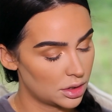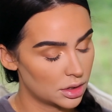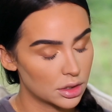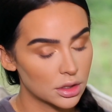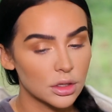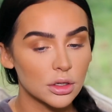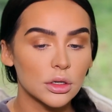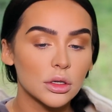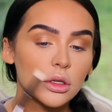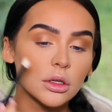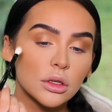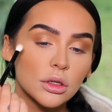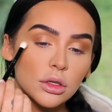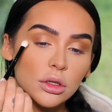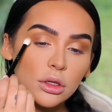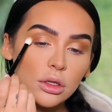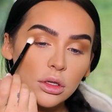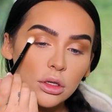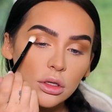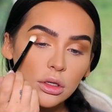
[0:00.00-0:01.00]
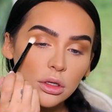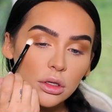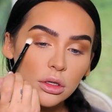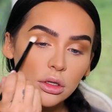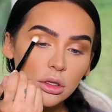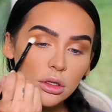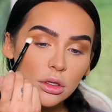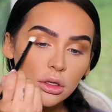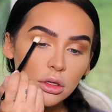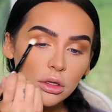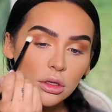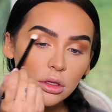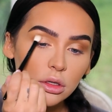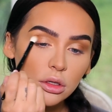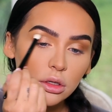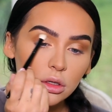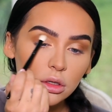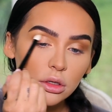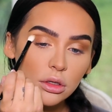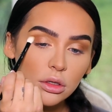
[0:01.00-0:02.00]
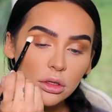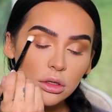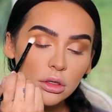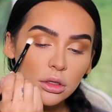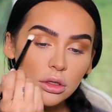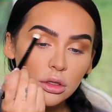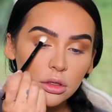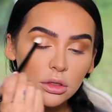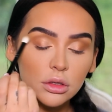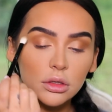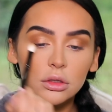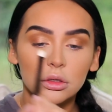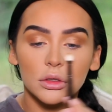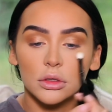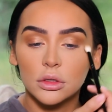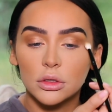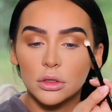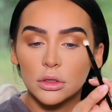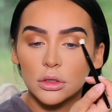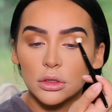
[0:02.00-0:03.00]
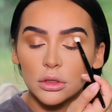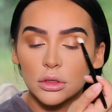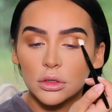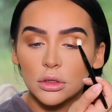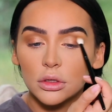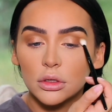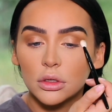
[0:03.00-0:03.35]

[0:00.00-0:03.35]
No one is speaking in this clip.